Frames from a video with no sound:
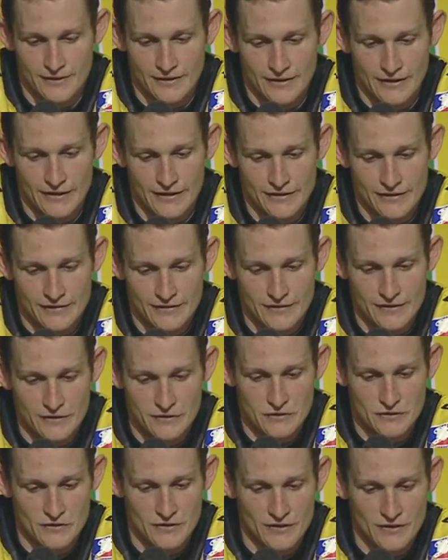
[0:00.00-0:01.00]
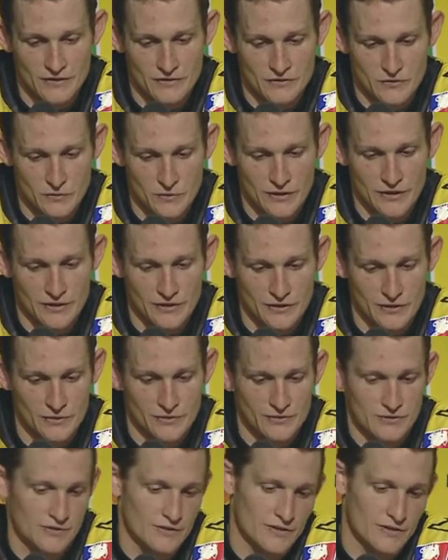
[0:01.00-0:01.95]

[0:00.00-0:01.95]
hey, that's the way it goes,